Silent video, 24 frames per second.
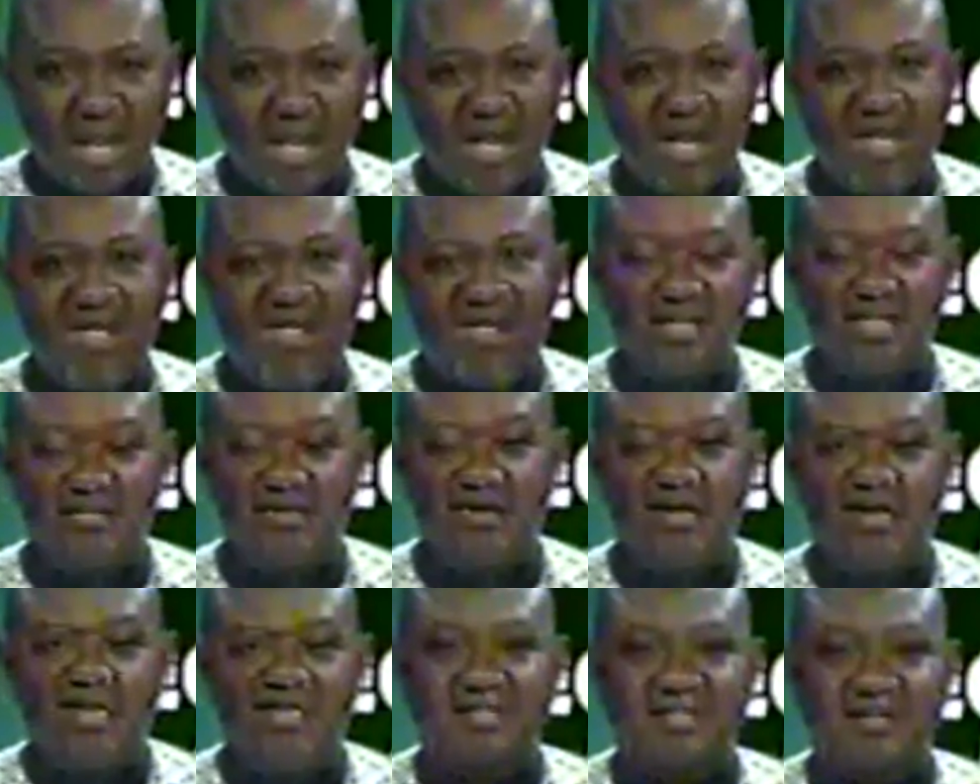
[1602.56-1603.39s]
and the
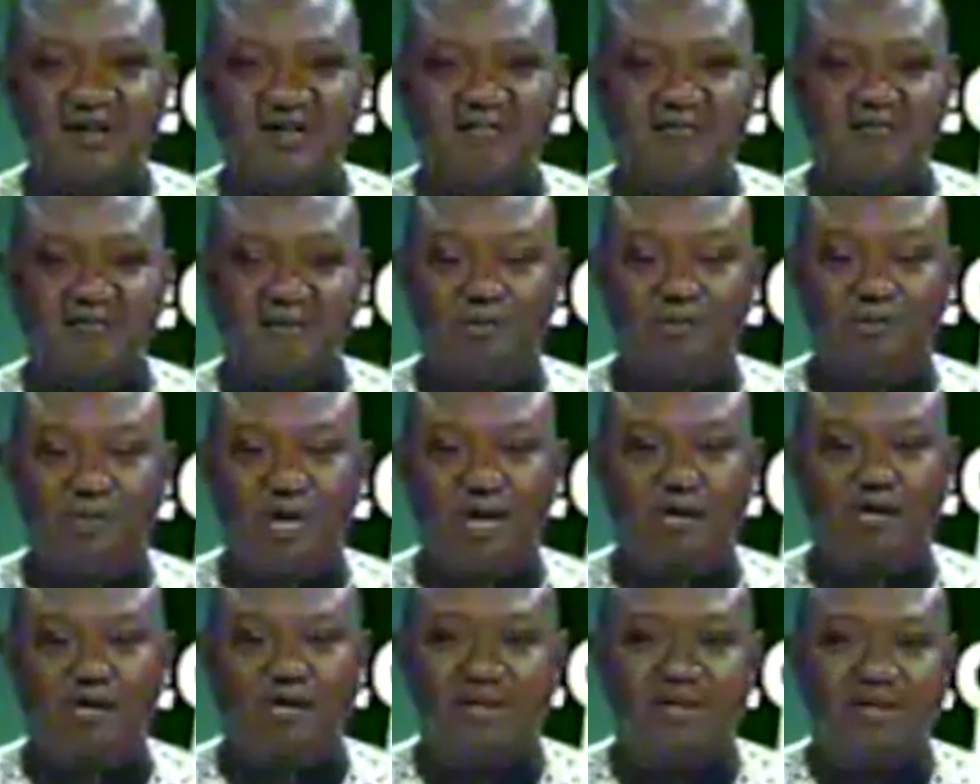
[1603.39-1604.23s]
speakers are
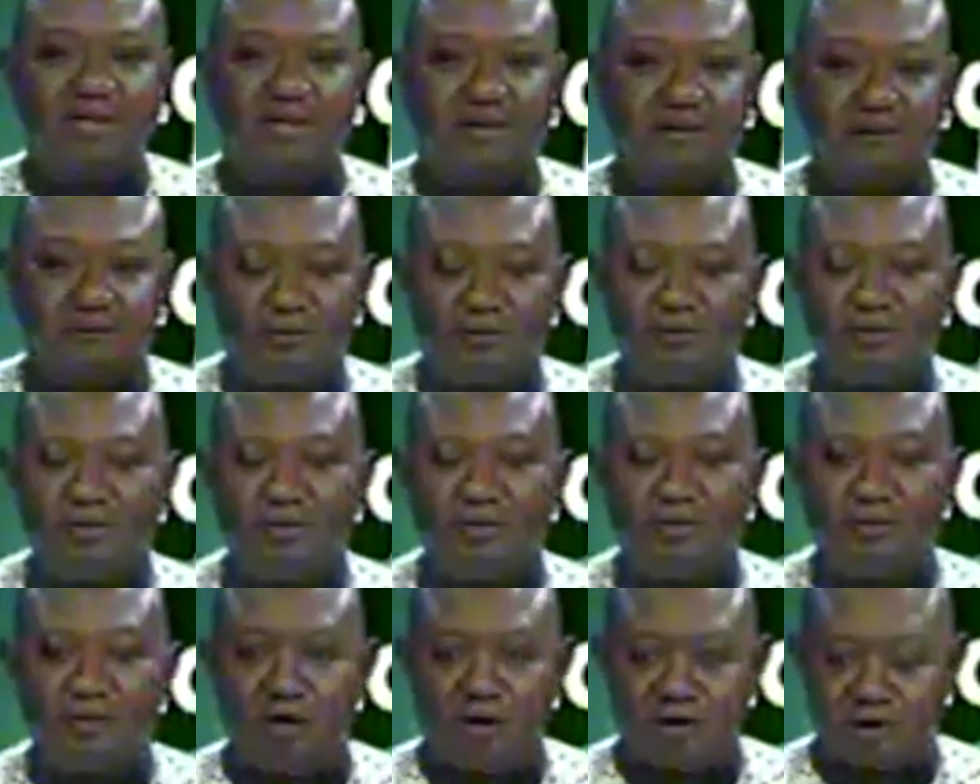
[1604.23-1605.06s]
preparing to
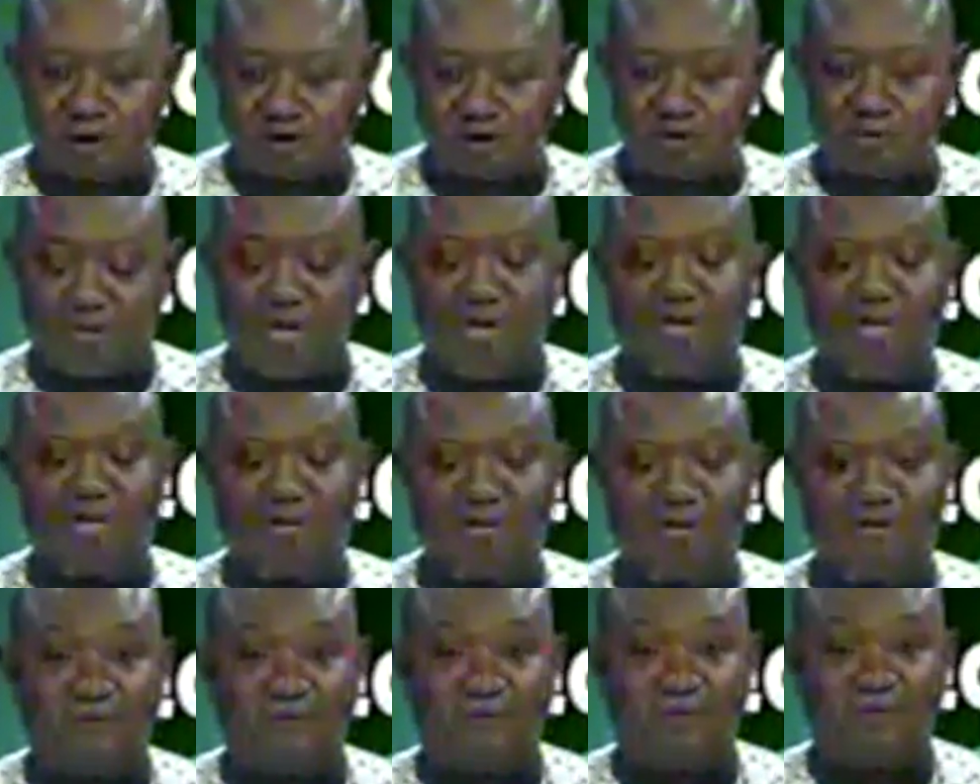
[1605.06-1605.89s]
be part
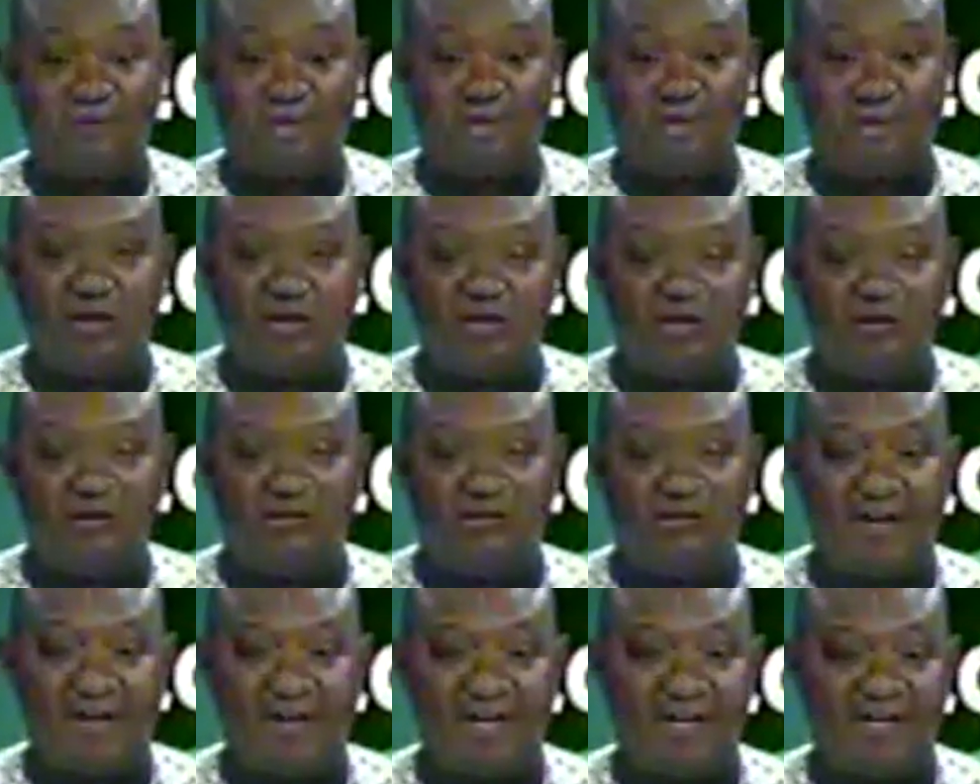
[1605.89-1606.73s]
of the
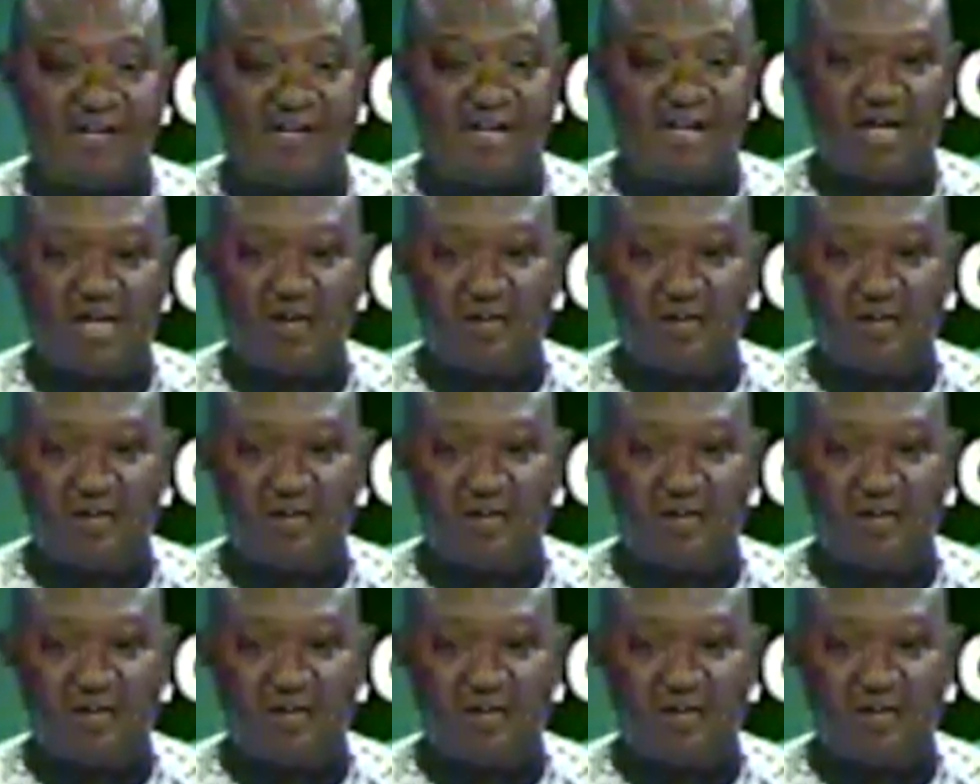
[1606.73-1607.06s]
event,